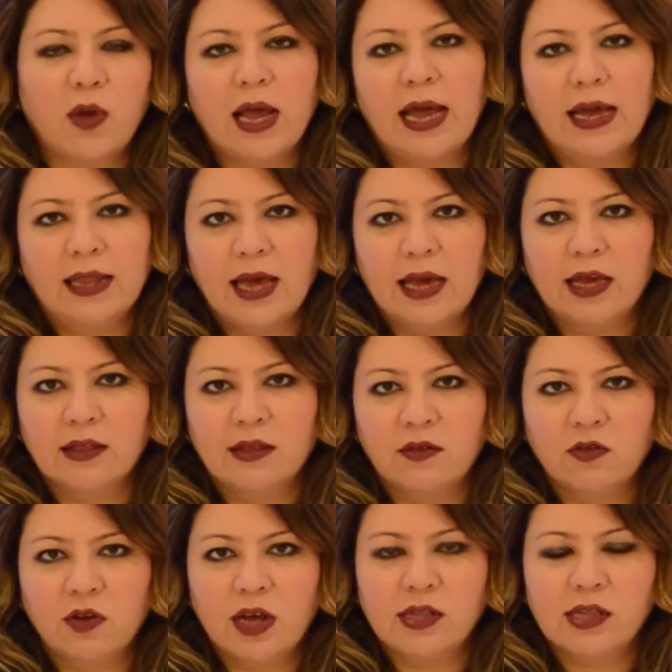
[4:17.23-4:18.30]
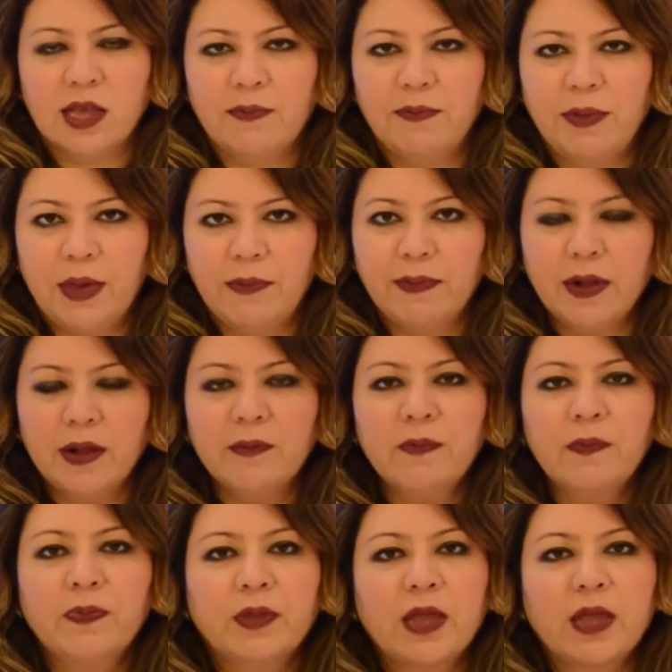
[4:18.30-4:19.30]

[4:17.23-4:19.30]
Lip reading: why I like it in dry skin people,